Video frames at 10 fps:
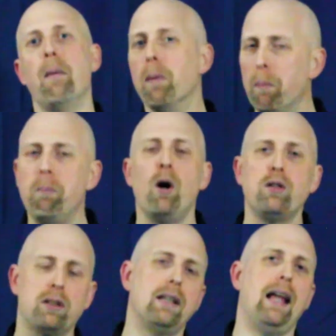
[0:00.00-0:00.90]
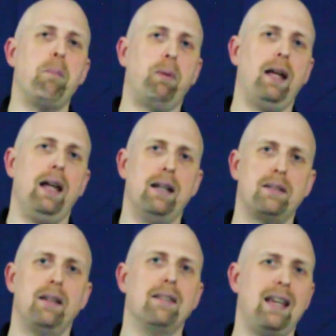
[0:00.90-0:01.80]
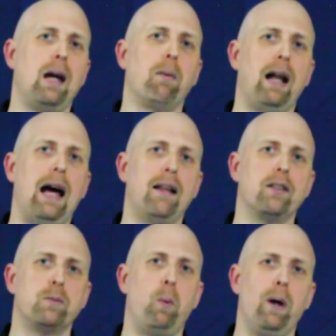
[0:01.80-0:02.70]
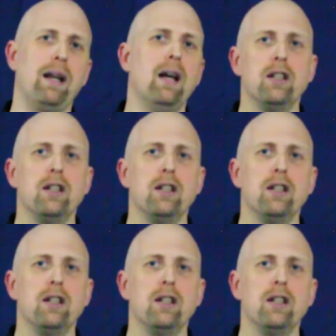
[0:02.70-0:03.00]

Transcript: but mostly that plan is hammered out at this point.